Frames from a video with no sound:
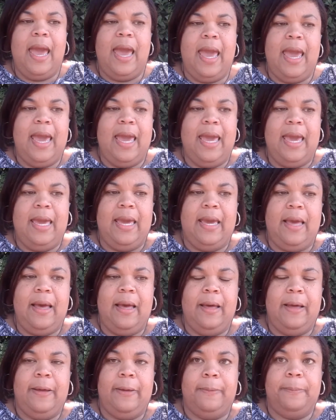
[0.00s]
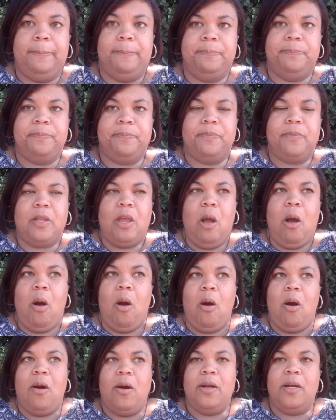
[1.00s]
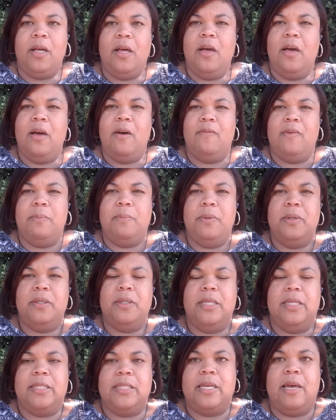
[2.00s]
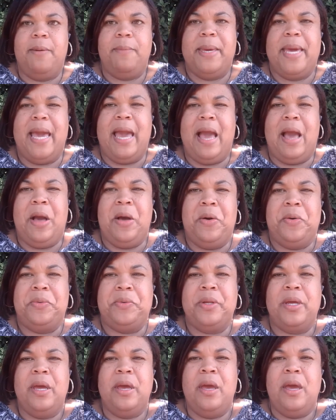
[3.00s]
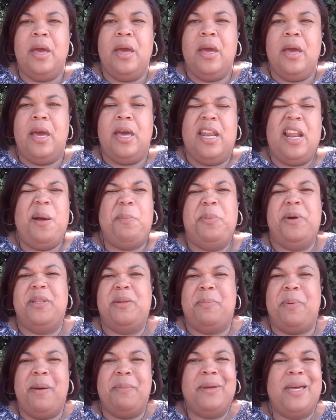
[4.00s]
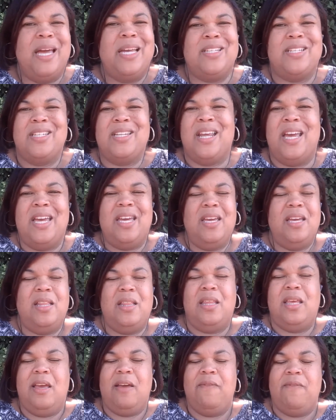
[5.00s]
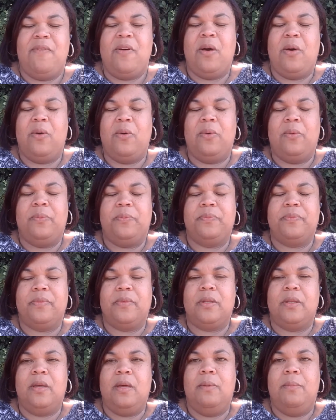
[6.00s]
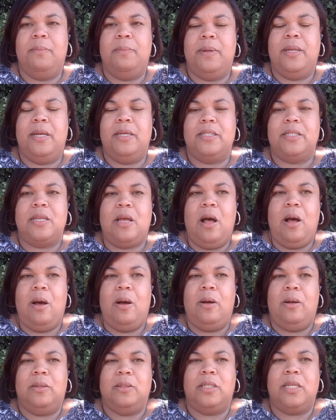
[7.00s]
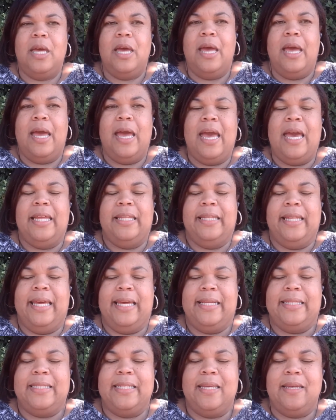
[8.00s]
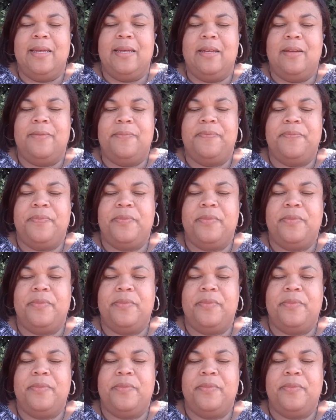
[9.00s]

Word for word: a um, arc of a book that's coming out, and I'll put the publication date in the info, but it's called Atlanta